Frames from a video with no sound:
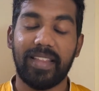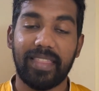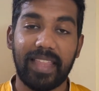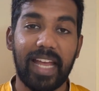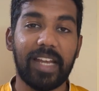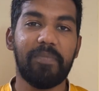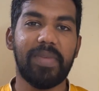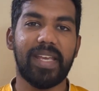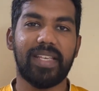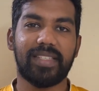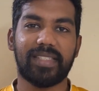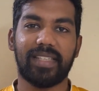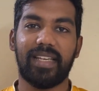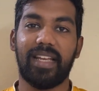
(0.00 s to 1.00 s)
That
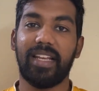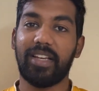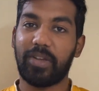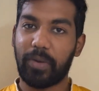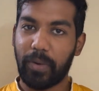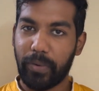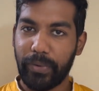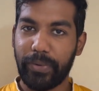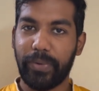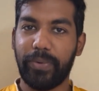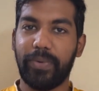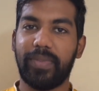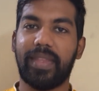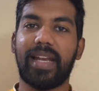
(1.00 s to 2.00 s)
means in
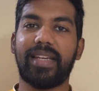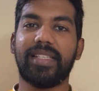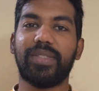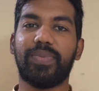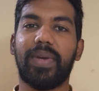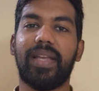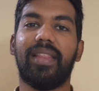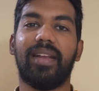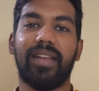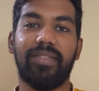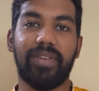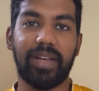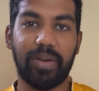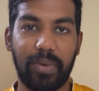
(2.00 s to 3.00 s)
Kodagu, that is where the
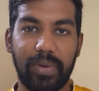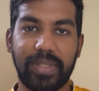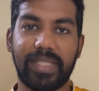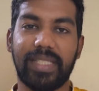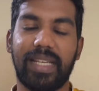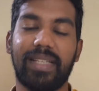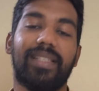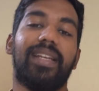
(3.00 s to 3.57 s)
river originates,